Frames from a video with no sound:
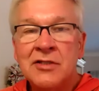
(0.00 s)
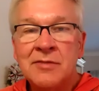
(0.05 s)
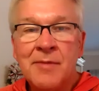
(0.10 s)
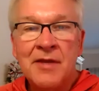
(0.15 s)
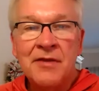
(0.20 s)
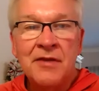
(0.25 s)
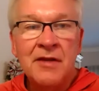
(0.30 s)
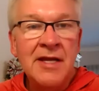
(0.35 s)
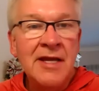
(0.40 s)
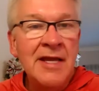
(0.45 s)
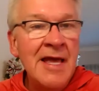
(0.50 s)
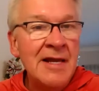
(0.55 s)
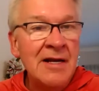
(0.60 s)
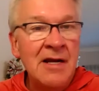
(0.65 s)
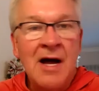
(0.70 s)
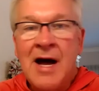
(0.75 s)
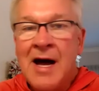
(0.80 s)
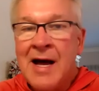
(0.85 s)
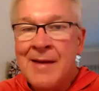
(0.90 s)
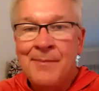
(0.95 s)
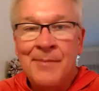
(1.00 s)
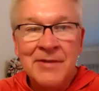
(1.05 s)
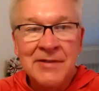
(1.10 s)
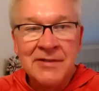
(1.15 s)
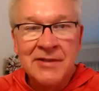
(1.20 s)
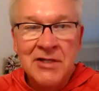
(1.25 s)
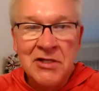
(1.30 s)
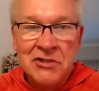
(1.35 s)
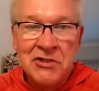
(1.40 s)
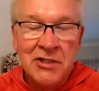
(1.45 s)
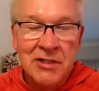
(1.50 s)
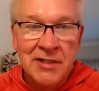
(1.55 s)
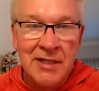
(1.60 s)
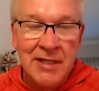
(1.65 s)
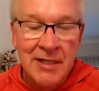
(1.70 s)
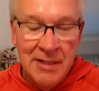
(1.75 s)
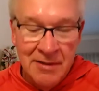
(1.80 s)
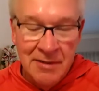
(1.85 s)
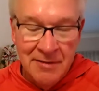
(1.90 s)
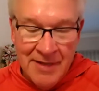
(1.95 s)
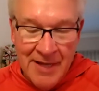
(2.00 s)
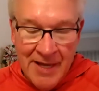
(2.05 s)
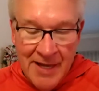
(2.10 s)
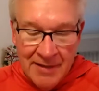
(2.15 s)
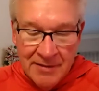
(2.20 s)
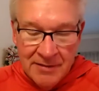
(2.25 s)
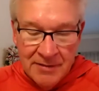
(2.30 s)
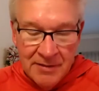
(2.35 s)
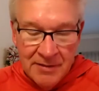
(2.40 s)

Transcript: meant that he had a high position in that